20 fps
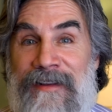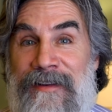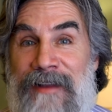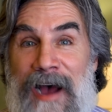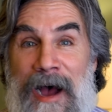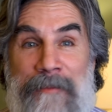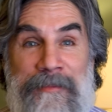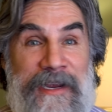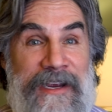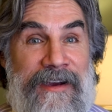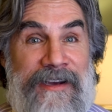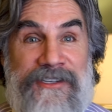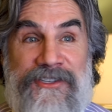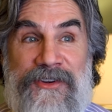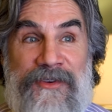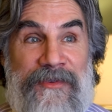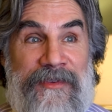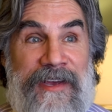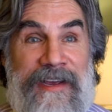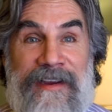not because
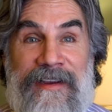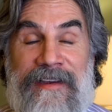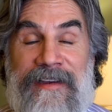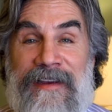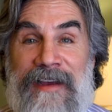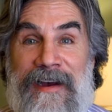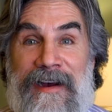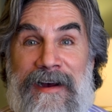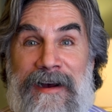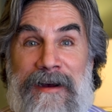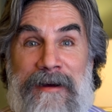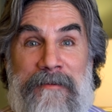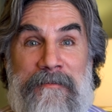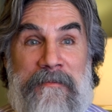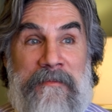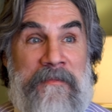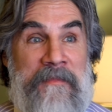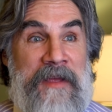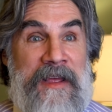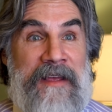you think
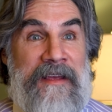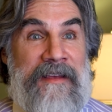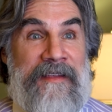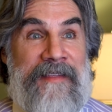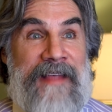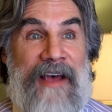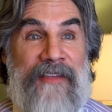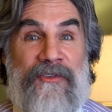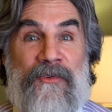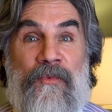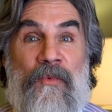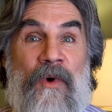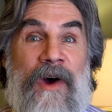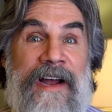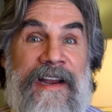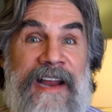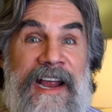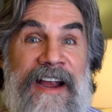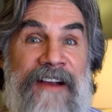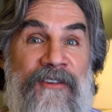um, that's
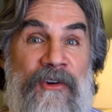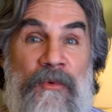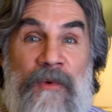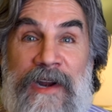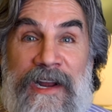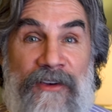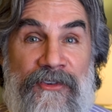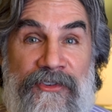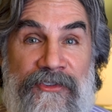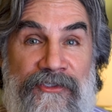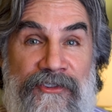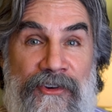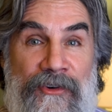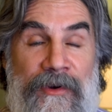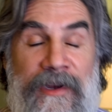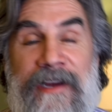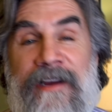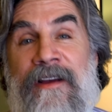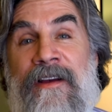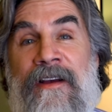what everyone else is
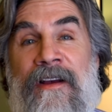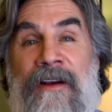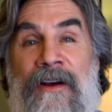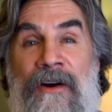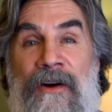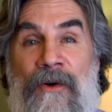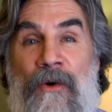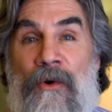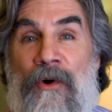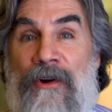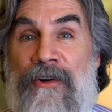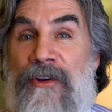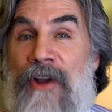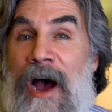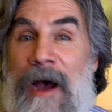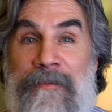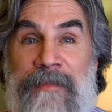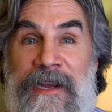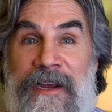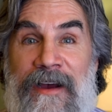doing, or
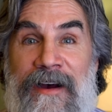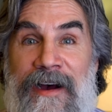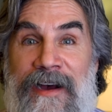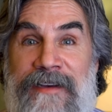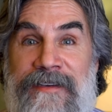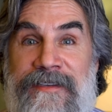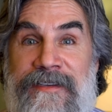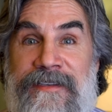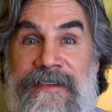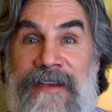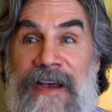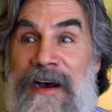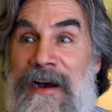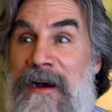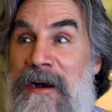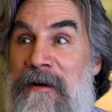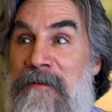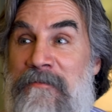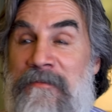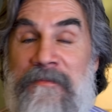not because
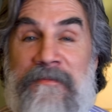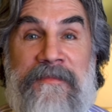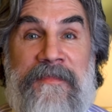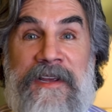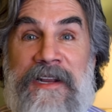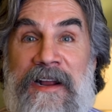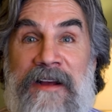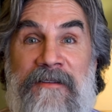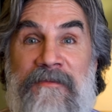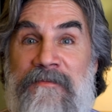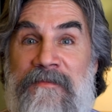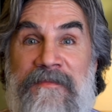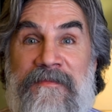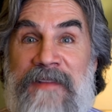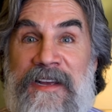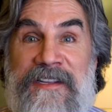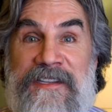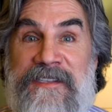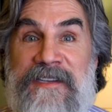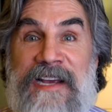um, you know
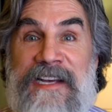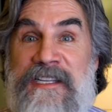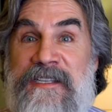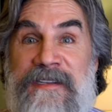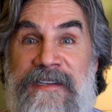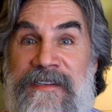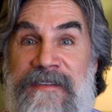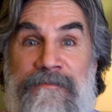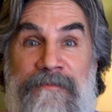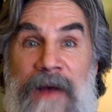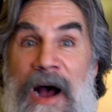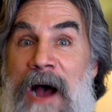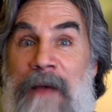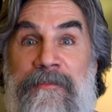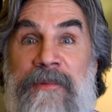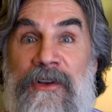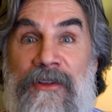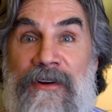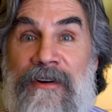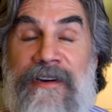it's it's
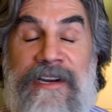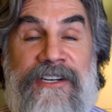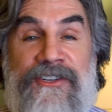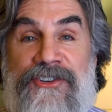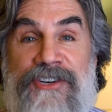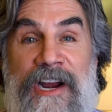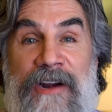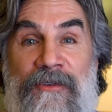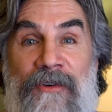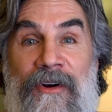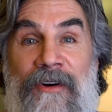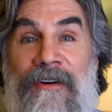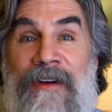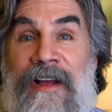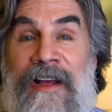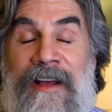popular in general.